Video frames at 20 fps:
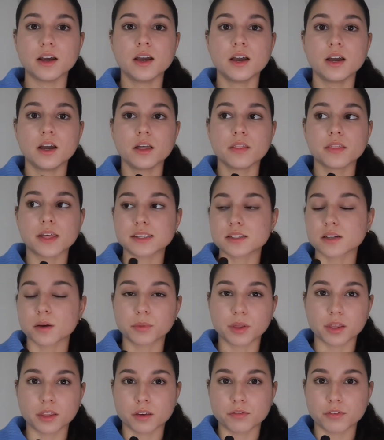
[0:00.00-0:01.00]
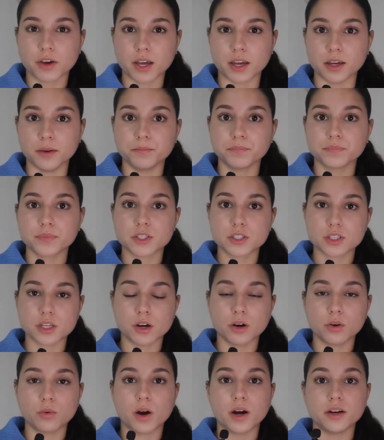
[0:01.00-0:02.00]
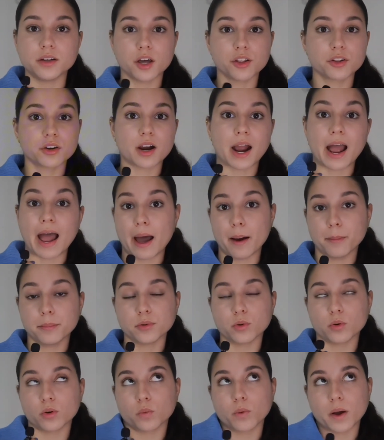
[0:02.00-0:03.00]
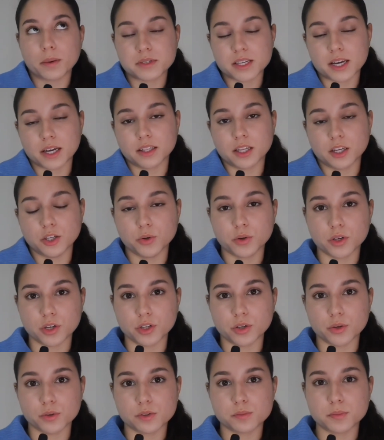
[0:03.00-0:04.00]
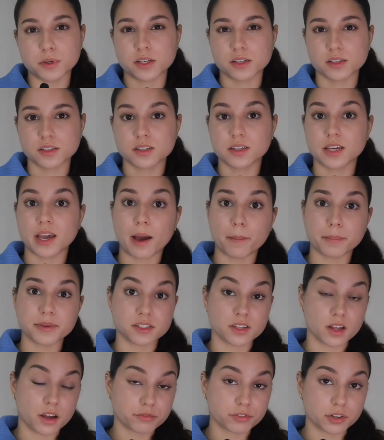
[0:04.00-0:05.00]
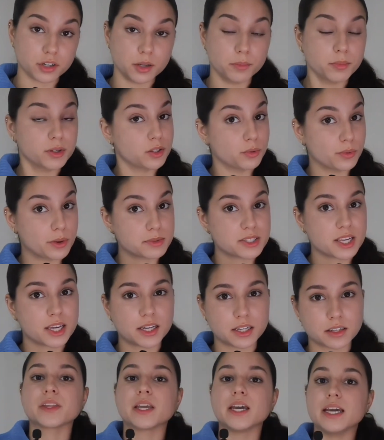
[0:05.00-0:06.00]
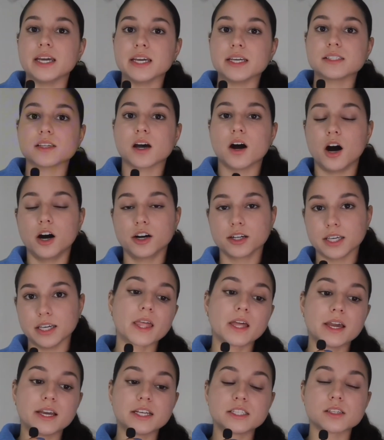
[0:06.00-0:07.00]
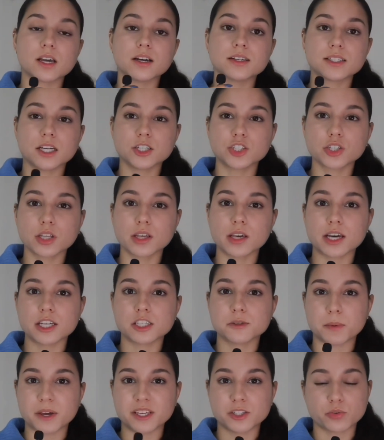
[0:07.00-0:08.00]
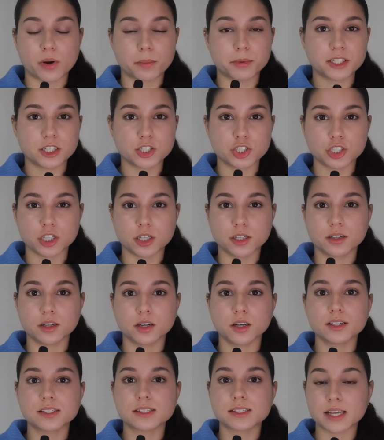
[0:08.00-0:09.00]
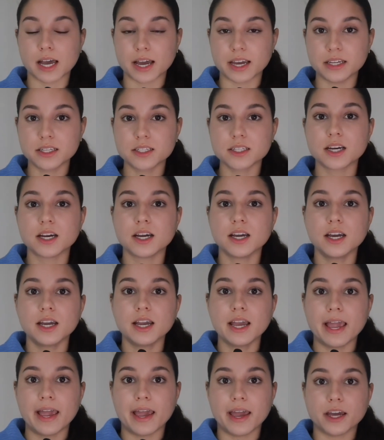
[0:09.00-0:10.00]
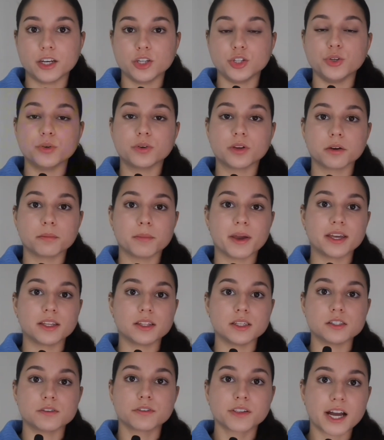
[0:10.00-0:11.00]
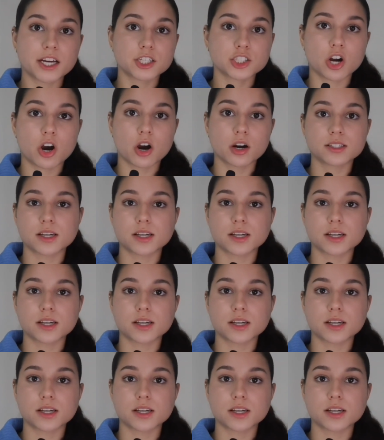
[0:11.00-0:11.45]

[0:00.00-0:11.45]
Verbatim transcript: That's completely fine. So, another app or website that you can use because the app is not free, but the website is, is Anki. It's essentially a spaced repetition site and you can make these flashcards.